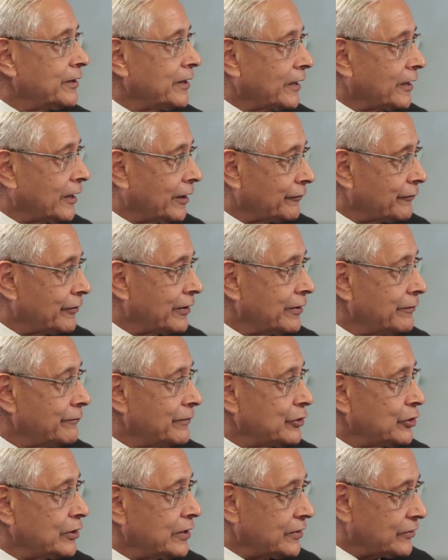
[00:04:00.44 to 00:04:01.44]
in a country
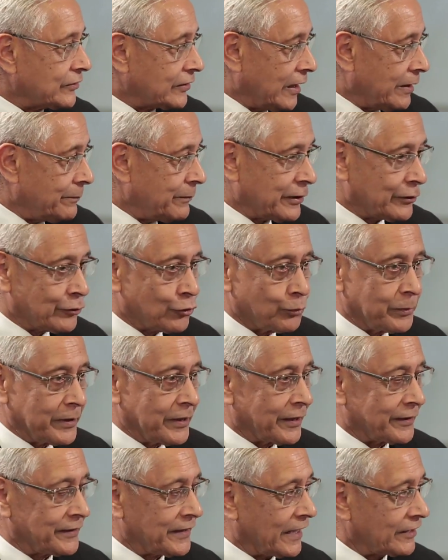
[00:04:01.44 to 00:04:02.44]
which he is claiming to be
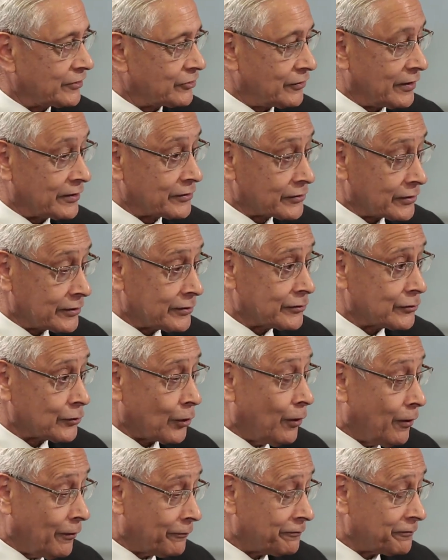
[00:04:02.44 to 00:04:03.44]
a tax resident
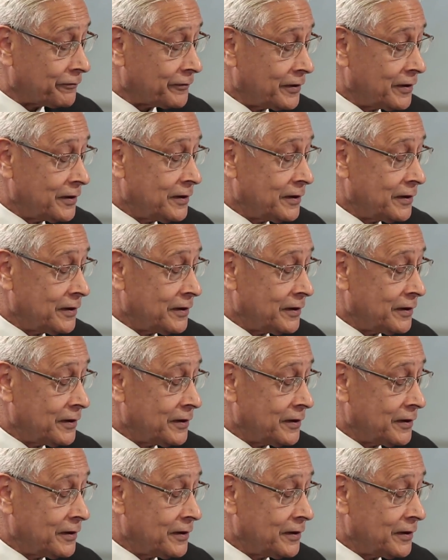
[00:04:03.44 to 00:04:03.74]
of.